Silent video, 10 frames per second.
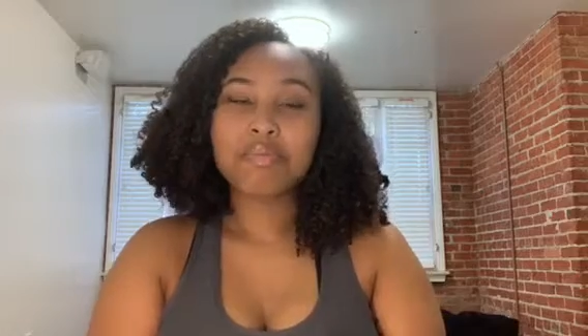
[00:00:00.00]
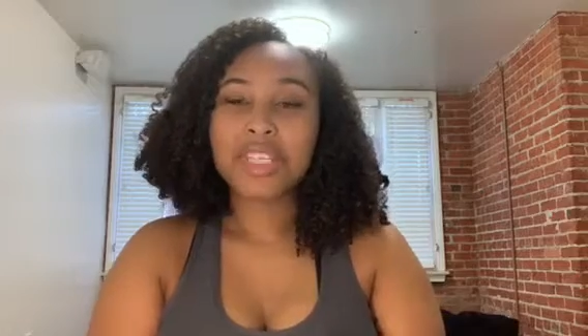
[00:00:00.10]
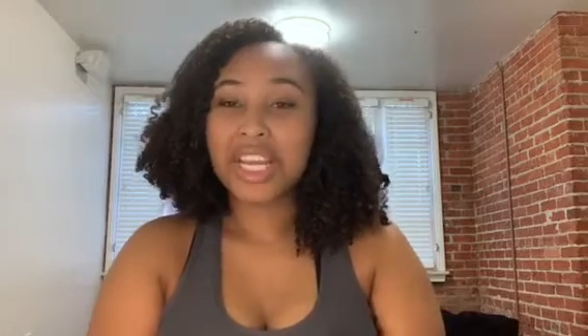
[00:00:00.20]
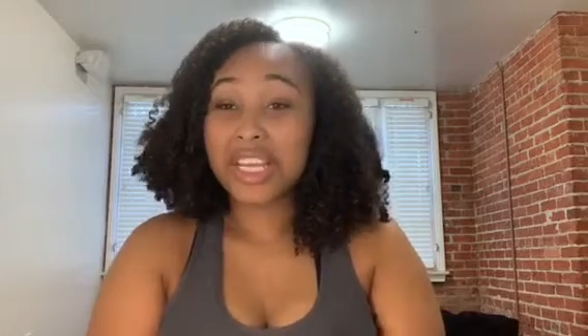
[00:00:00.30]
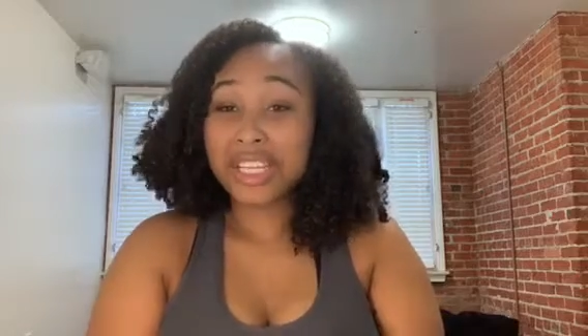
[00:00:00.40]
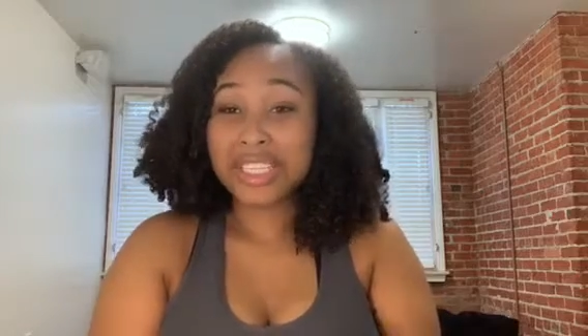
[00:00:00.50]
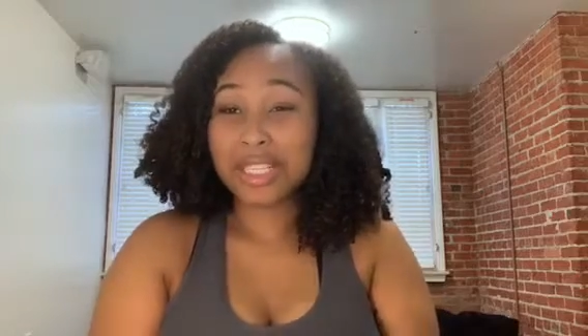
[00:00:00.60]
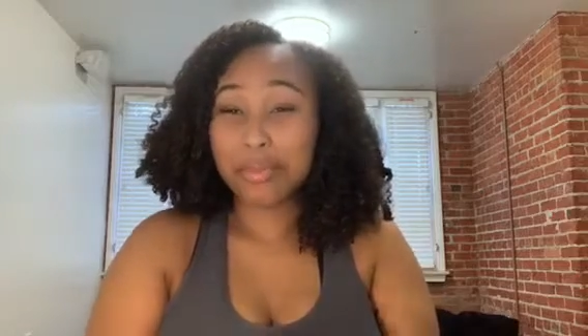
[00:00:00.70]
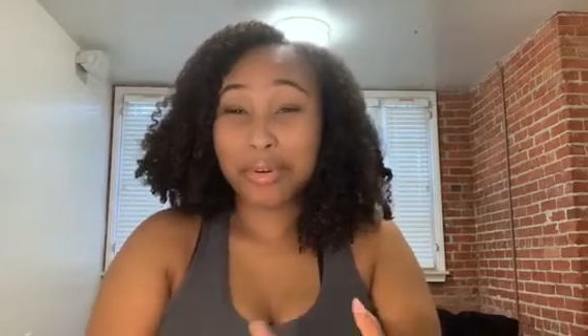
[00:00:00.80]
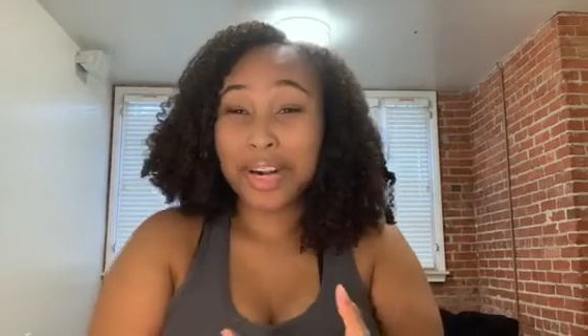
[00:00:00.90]
I guess the
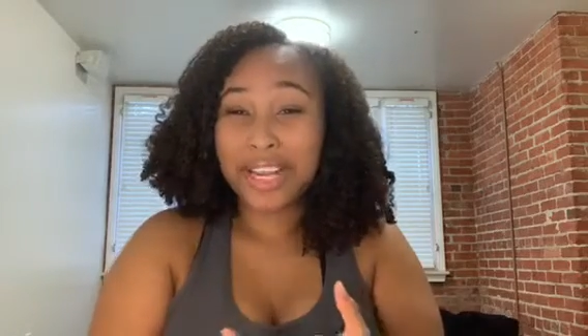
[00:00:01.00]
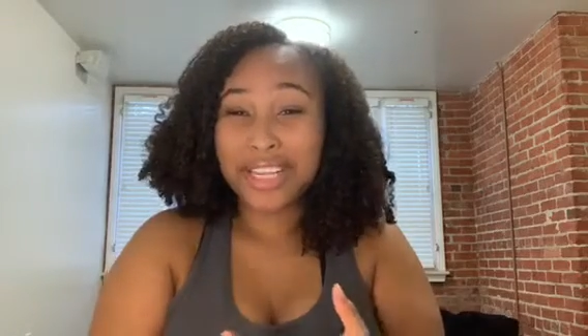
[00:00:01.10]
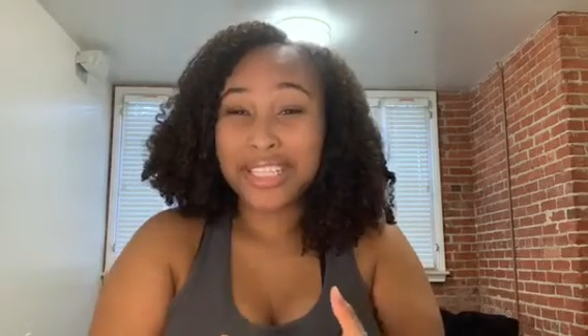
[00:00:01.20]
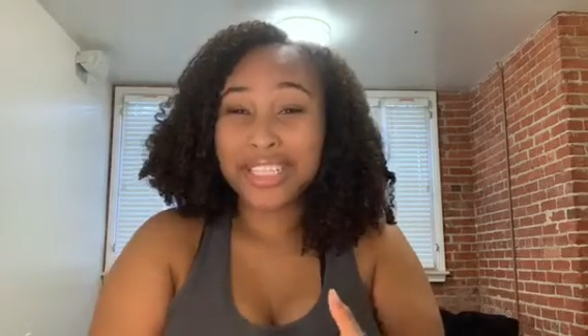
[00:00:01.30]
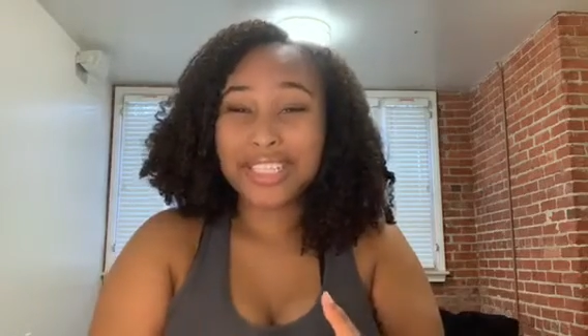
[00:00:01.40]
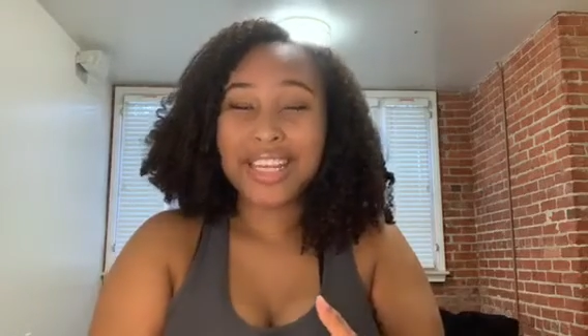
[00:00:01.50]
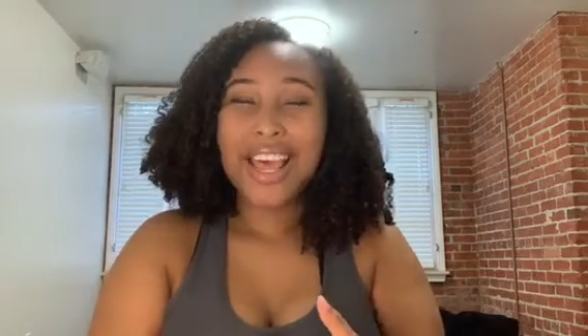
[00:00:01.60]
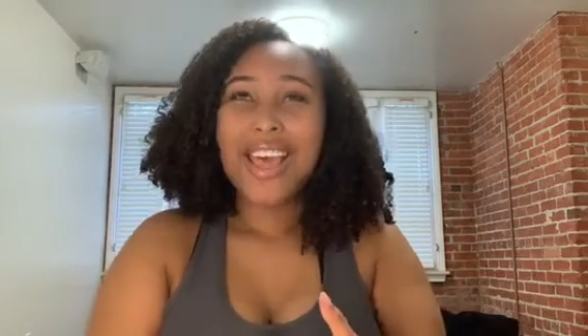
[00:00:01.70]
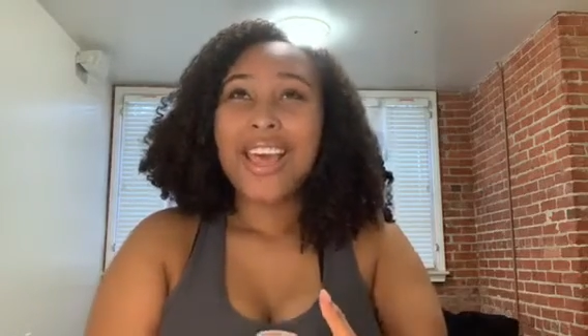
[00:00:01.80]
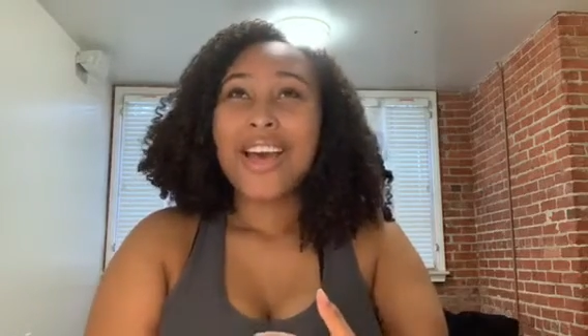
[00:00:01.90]
price,
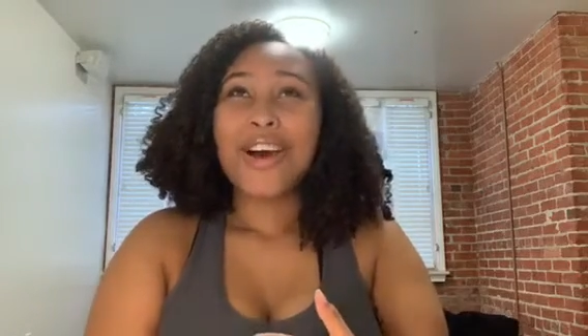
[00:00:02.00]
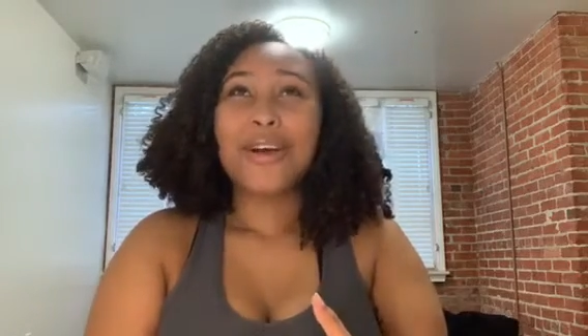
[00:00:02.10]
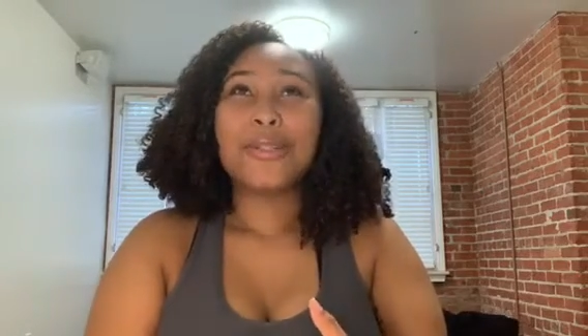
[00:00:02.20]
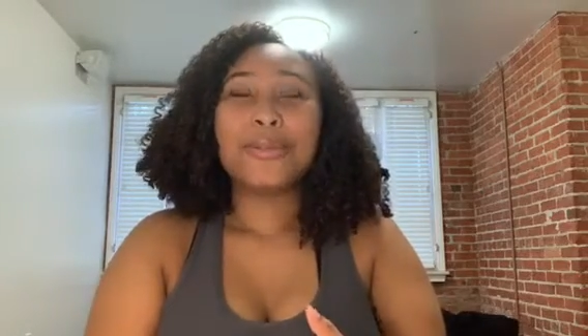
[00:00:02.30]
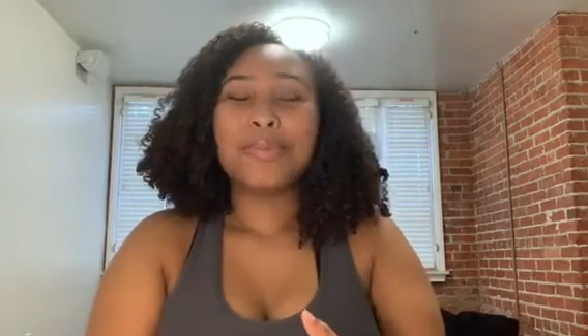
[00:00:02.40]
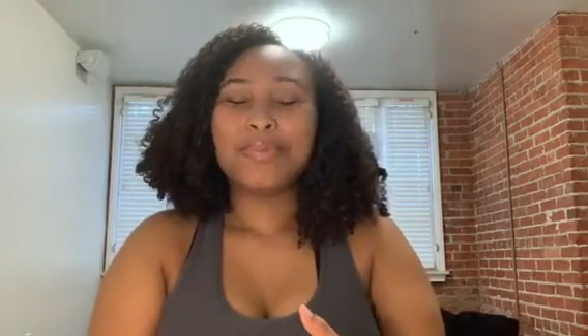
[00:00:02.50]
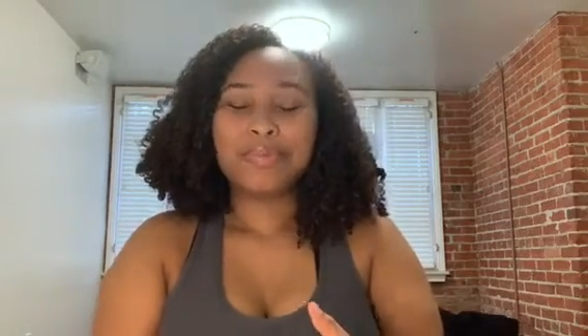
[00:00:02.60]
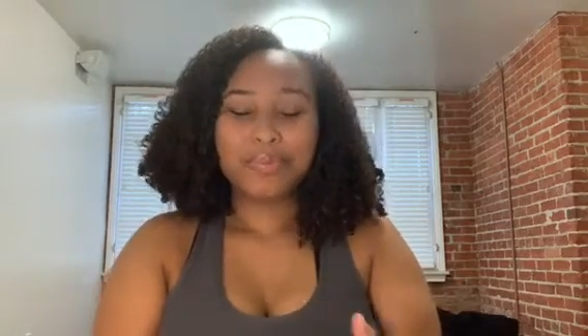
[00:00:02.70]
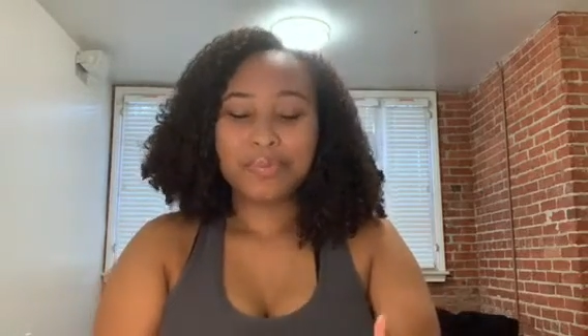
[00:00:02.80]
the